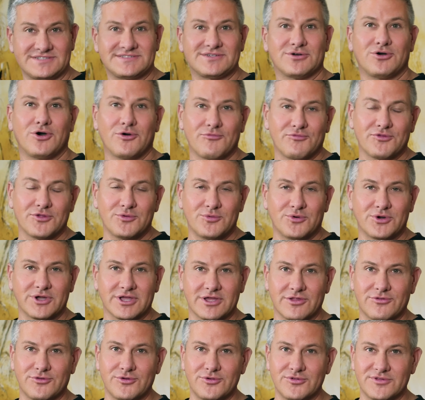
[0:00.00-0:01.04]
So hopefully we'll
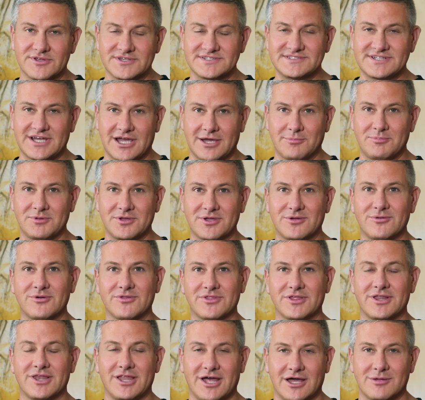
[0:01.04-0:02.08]
get through this topic with
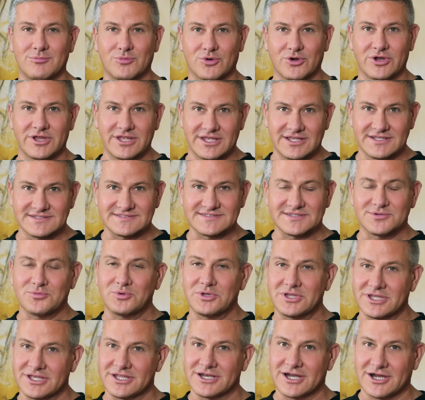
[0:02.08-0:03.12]
a lot more ease than
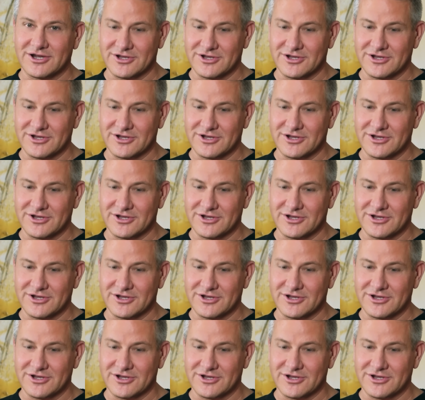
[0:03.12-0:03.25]
we did our